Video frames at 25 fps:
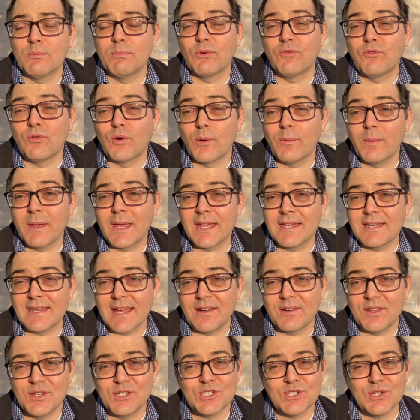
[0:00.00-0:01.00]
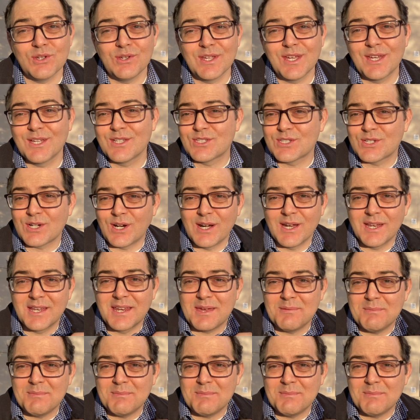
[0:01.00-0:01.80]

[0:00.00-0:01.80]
Before we get down into it and get started,